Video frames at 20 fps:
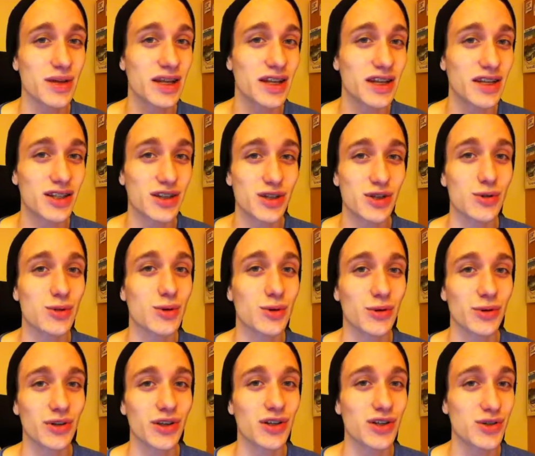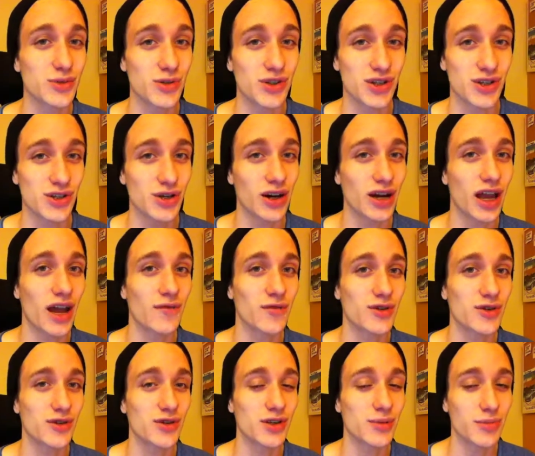making in 2 whole years, which is not
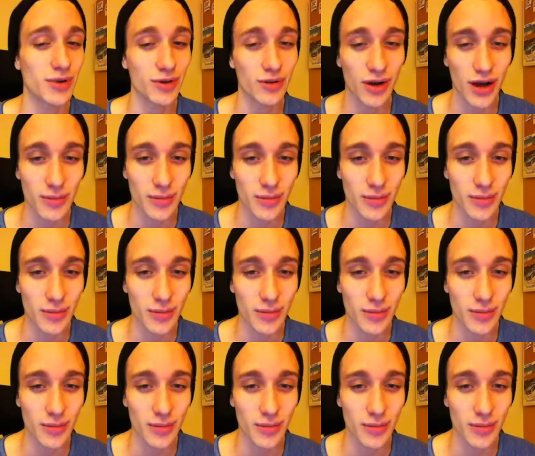average or typical.